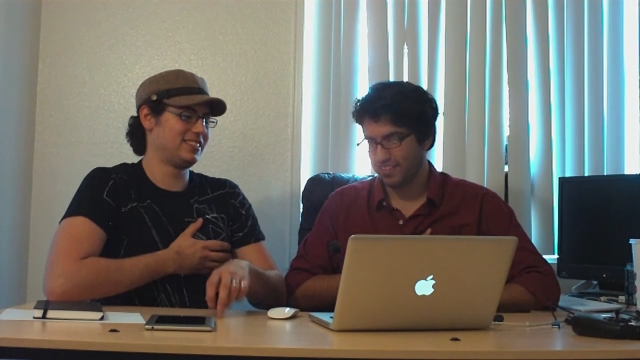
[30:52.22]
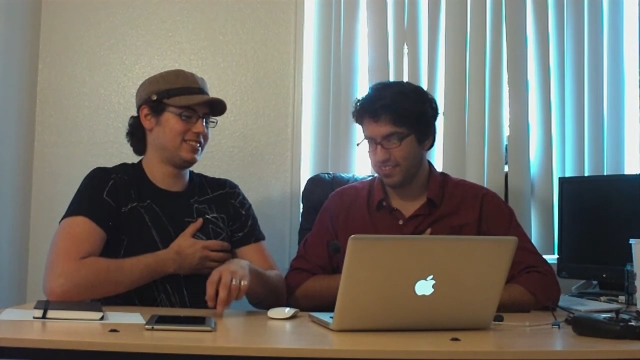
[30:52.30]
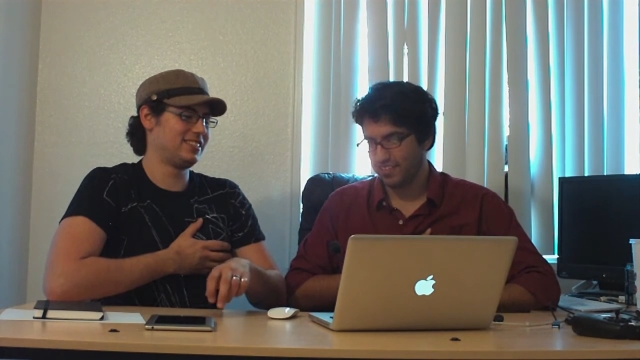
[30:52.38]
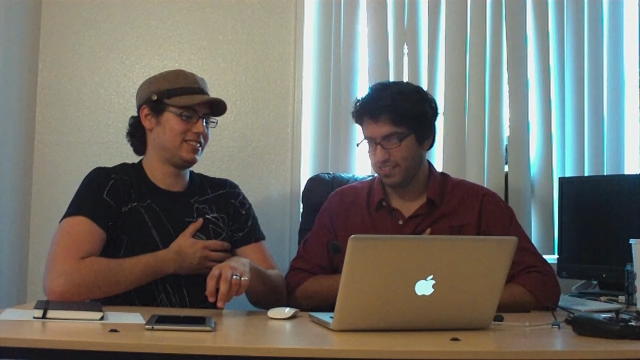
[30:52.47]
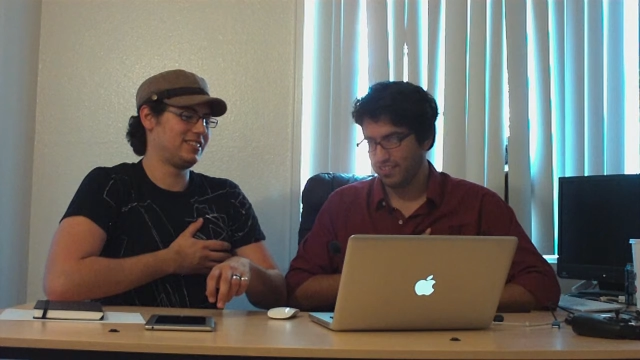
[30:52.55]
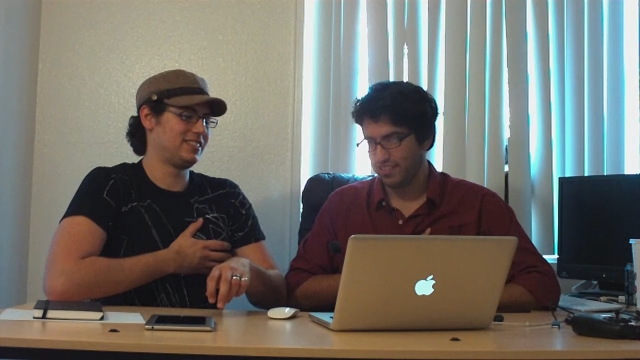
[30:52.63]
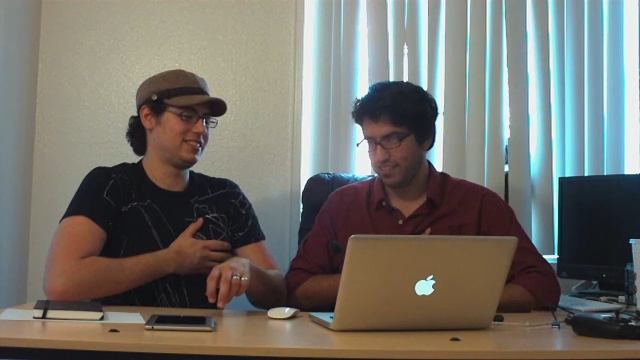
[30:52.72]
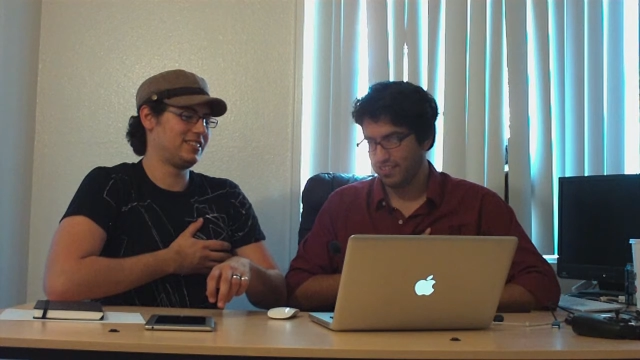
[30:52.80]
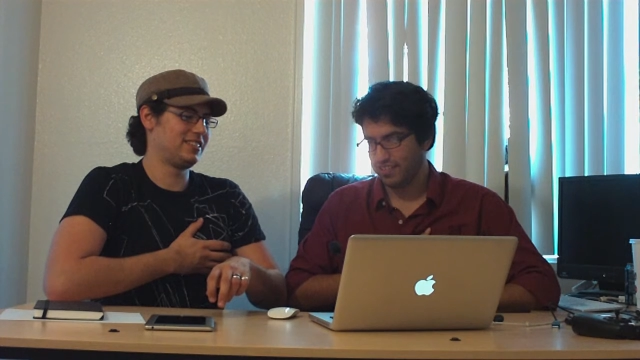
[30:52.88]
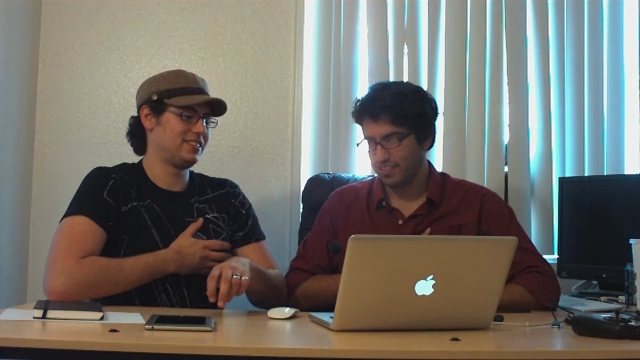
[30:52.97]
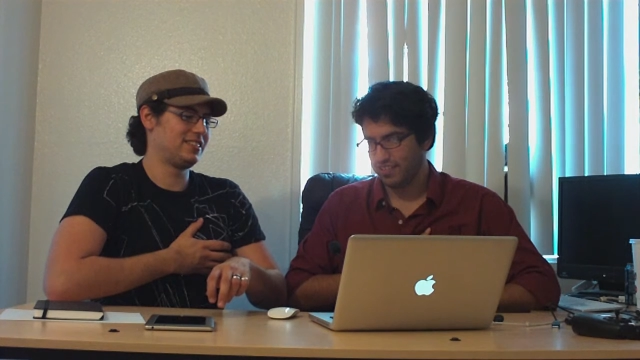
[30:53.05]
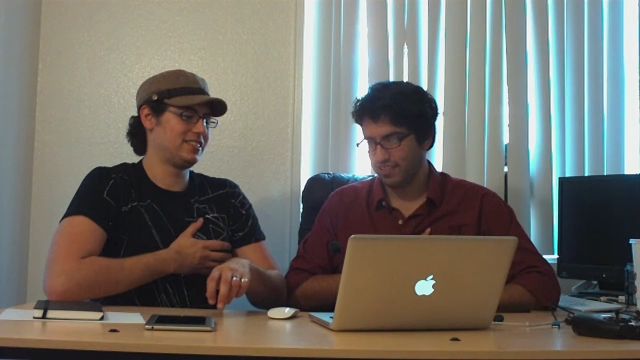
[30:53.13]

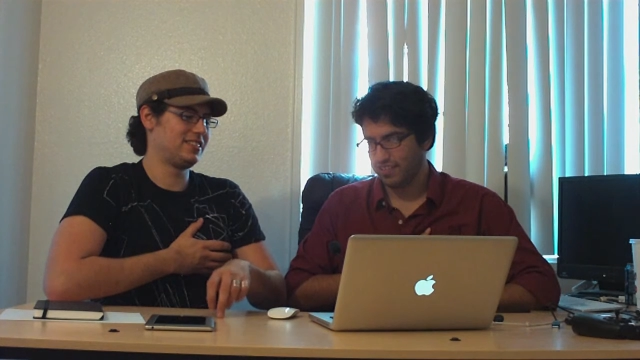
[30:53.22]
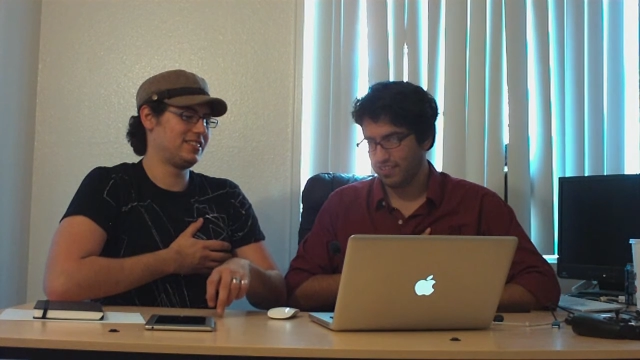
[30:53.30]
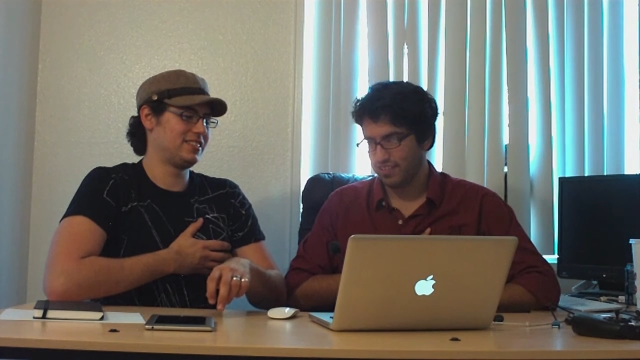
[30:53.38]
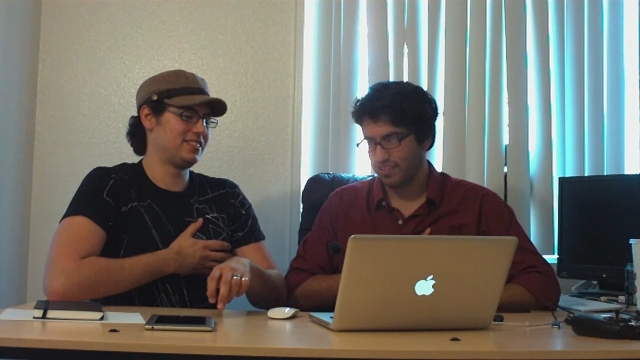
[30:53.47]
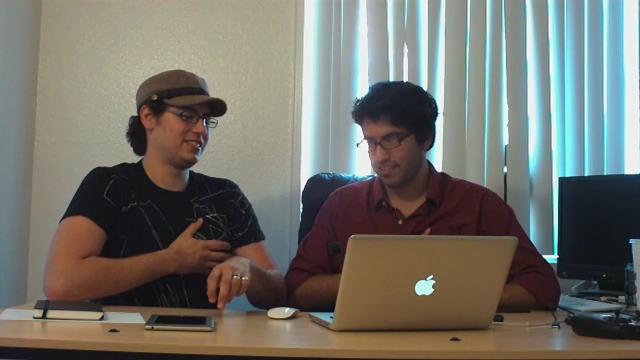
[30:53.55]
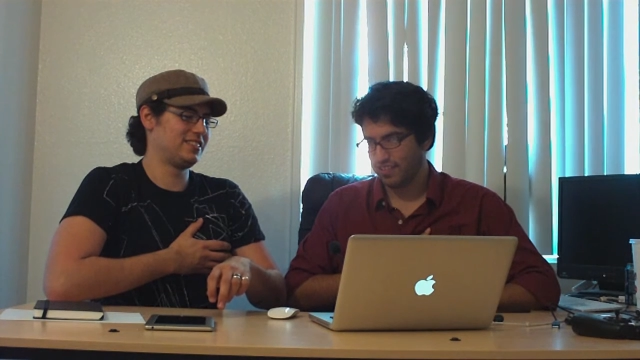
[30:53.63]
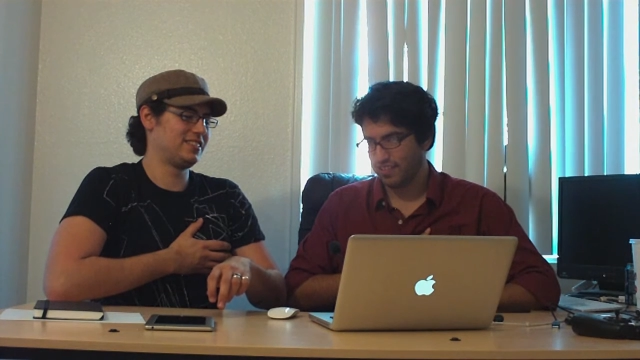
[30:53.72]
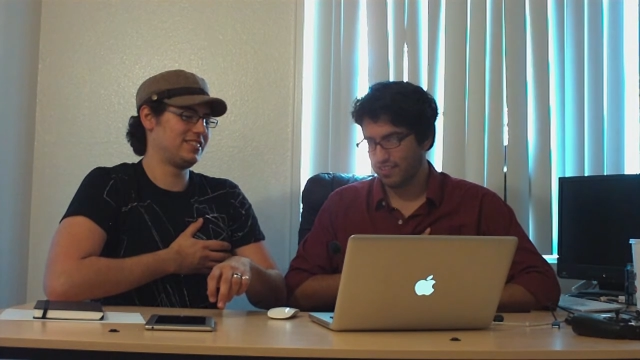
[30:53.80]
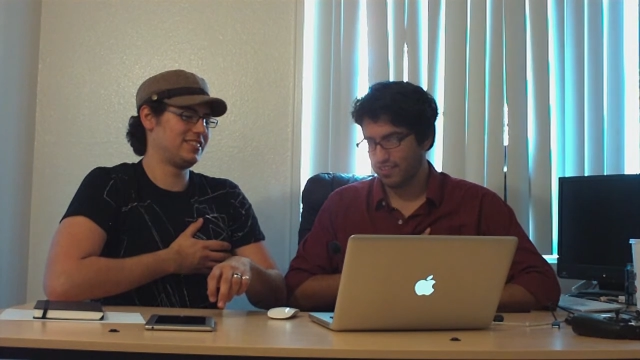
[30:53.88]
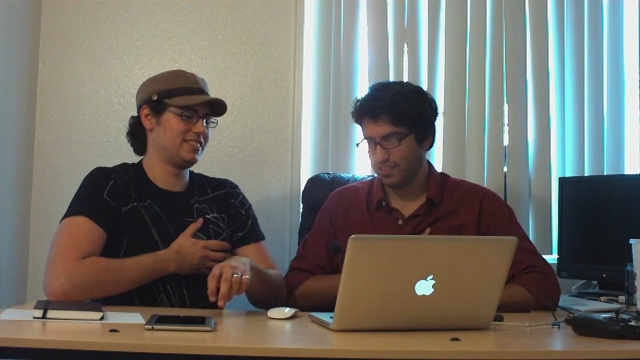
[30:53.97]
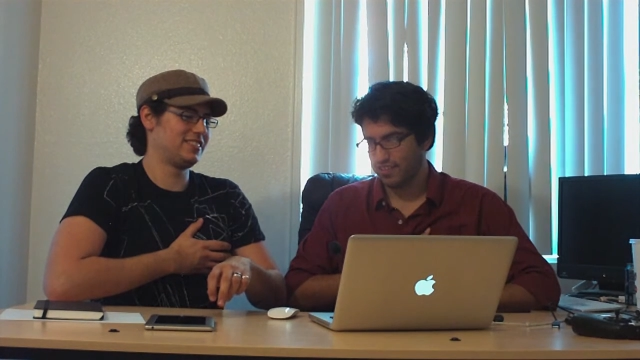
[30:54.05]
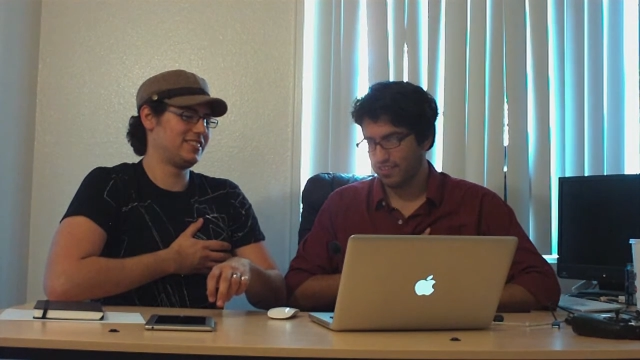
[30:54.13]

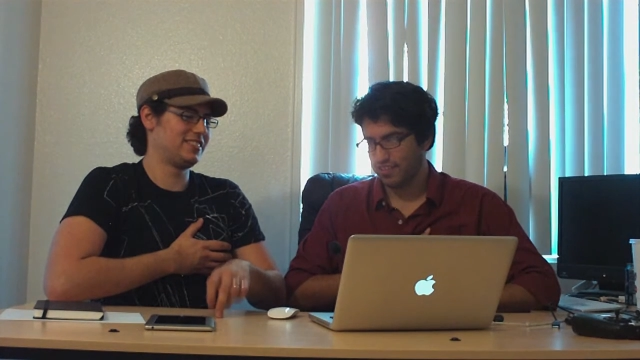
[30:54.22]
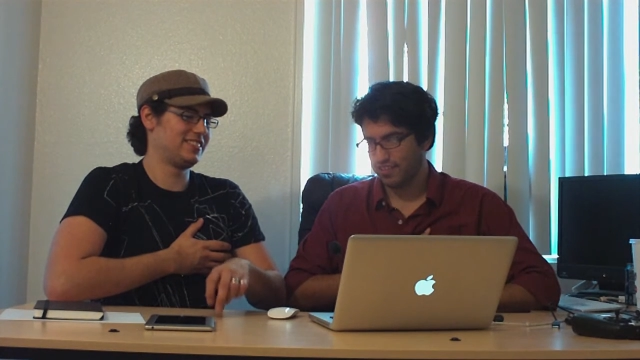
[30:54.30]
(no one is talking)